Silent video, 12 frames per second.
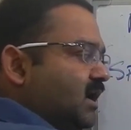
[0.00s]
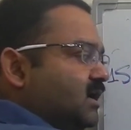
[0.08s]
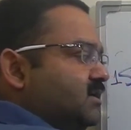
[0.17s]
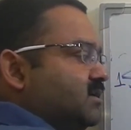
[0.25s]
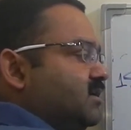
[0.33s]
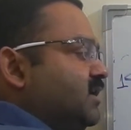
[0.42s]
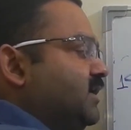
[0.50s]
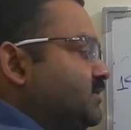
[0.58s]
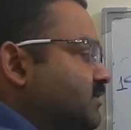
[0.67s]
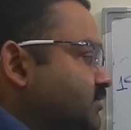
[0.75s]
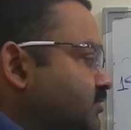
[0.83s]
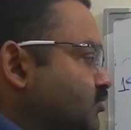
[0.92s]
are
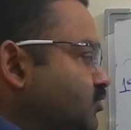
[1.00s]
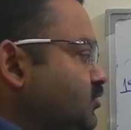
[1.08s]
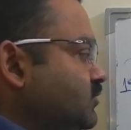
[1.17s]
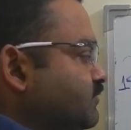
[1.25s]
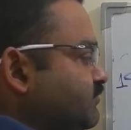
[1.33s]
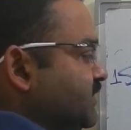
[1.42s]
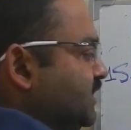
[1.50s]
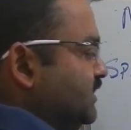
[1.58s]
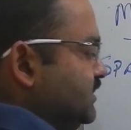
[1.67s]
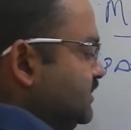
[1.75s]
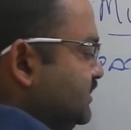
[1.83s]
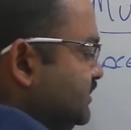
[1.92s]
related to
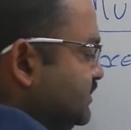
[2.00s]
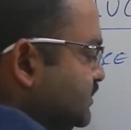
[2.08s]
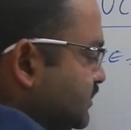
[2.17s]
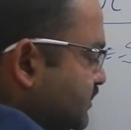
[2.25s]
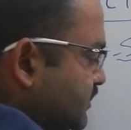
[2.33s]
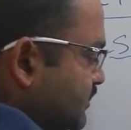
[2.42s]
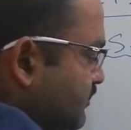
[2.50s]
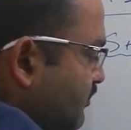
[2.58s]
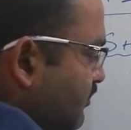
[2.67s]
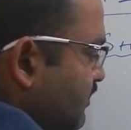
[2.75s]
each other.